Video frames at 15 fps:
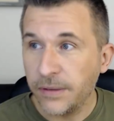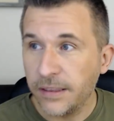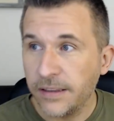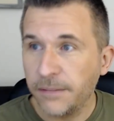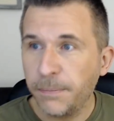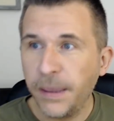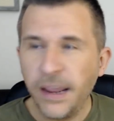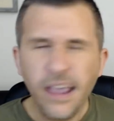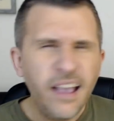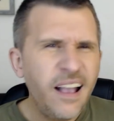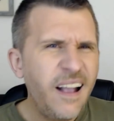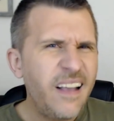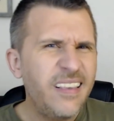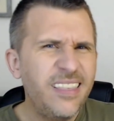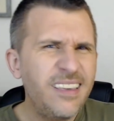this. But
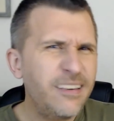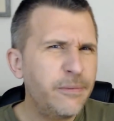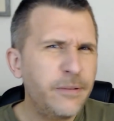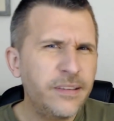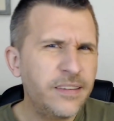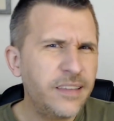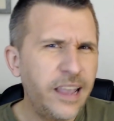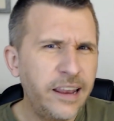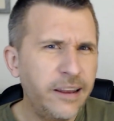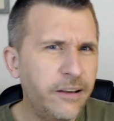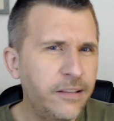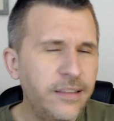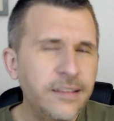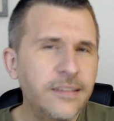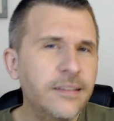this would stand
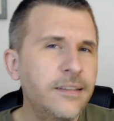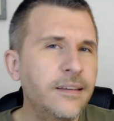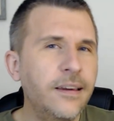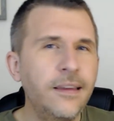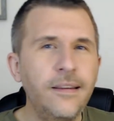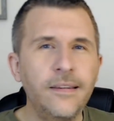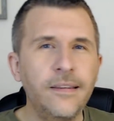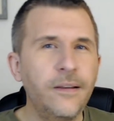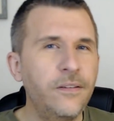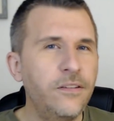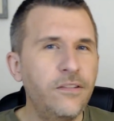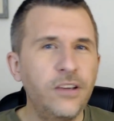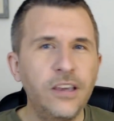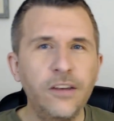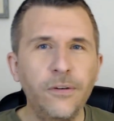out. It's not the kind of sound that
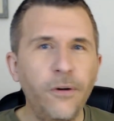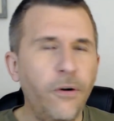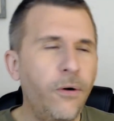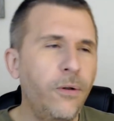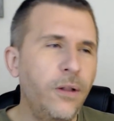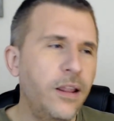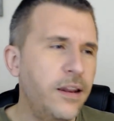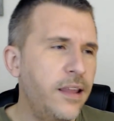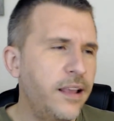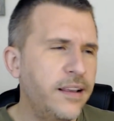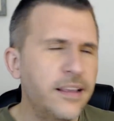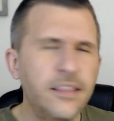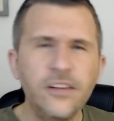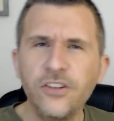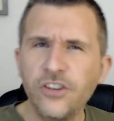you hear a whole lot like
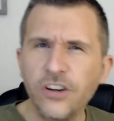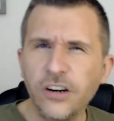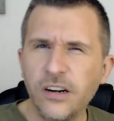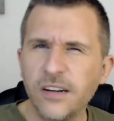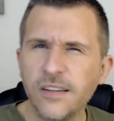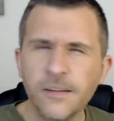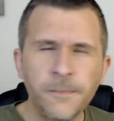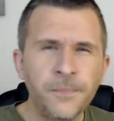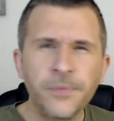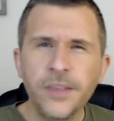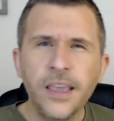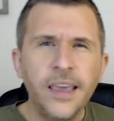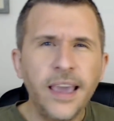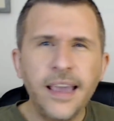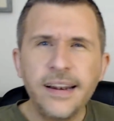in the charts.
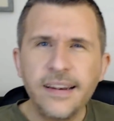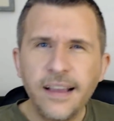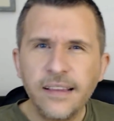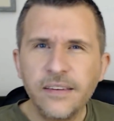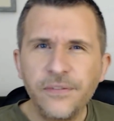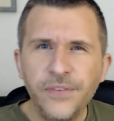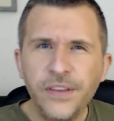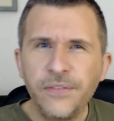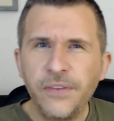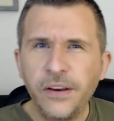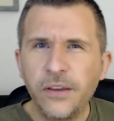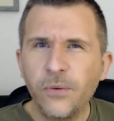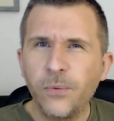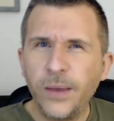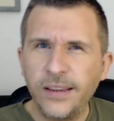It doesn't feel
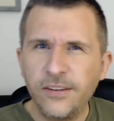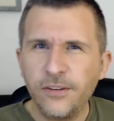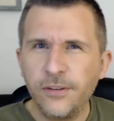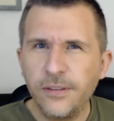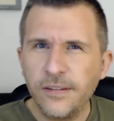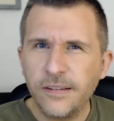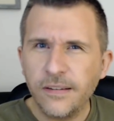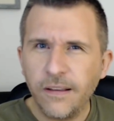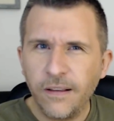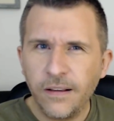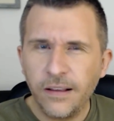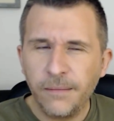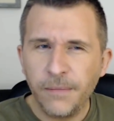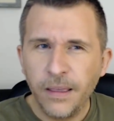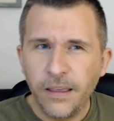very Western, the
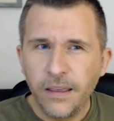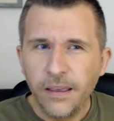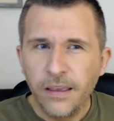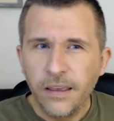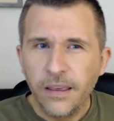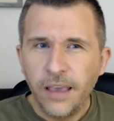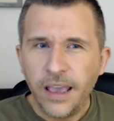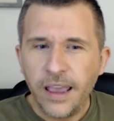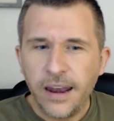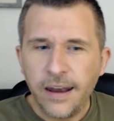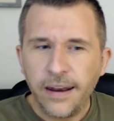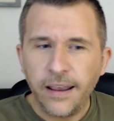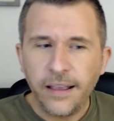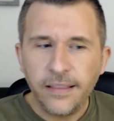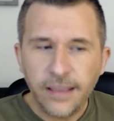song. And
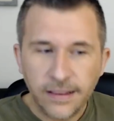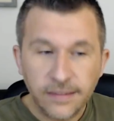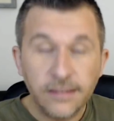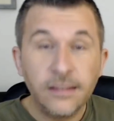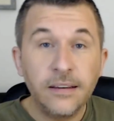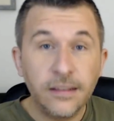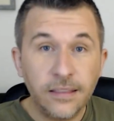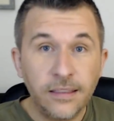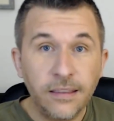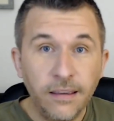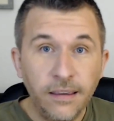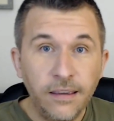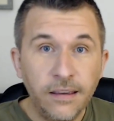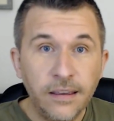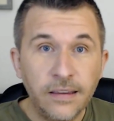that's a good
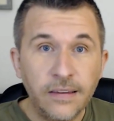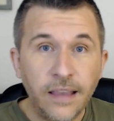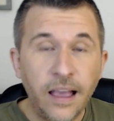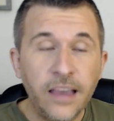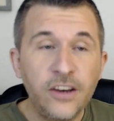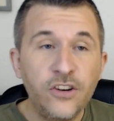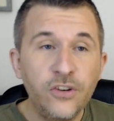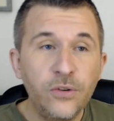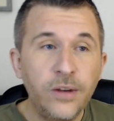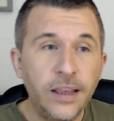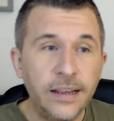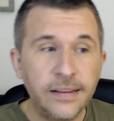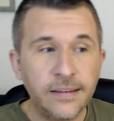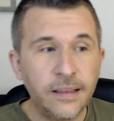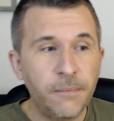thing, because I do
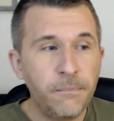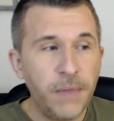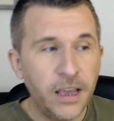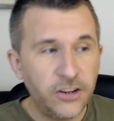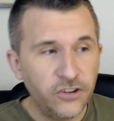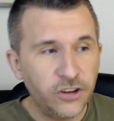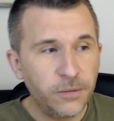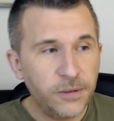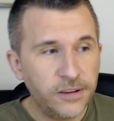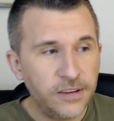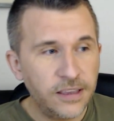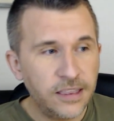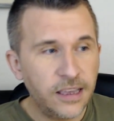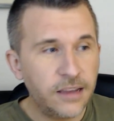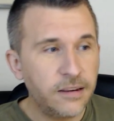like some magical
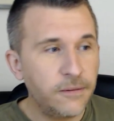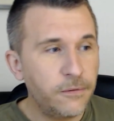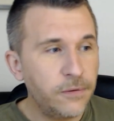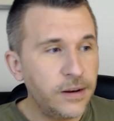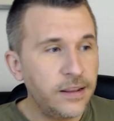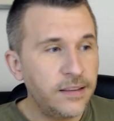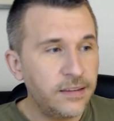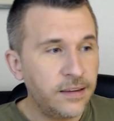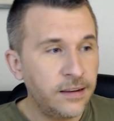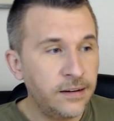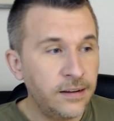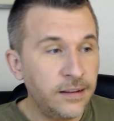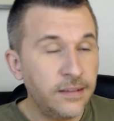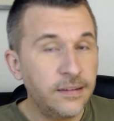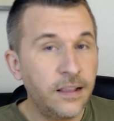music that really
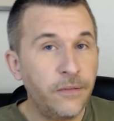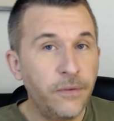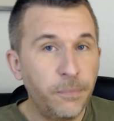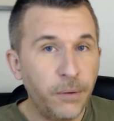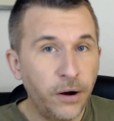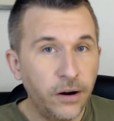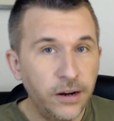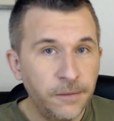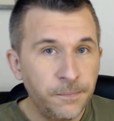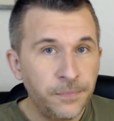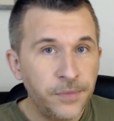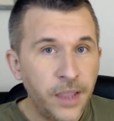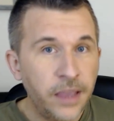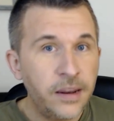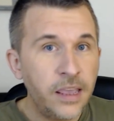set itself apart.
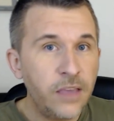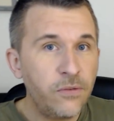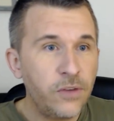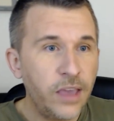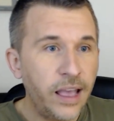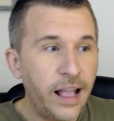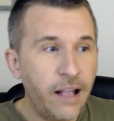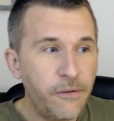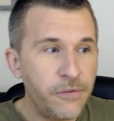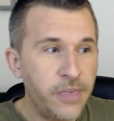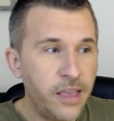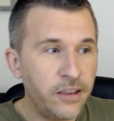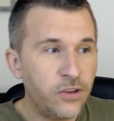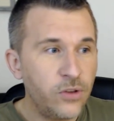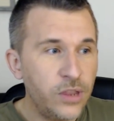And if you have
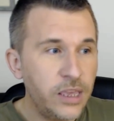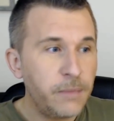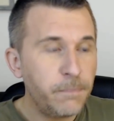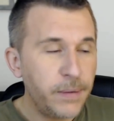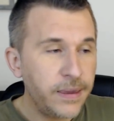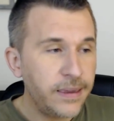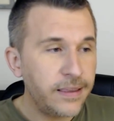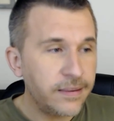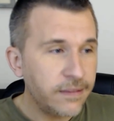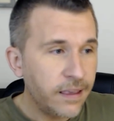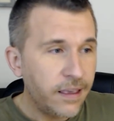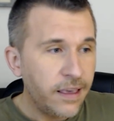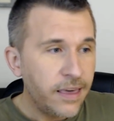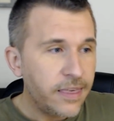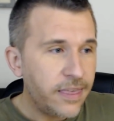that unique piece
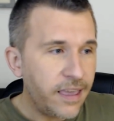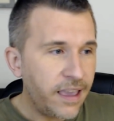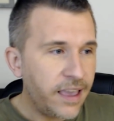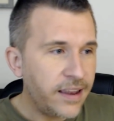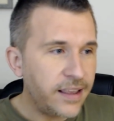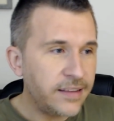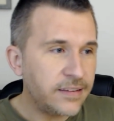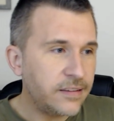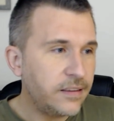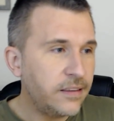that is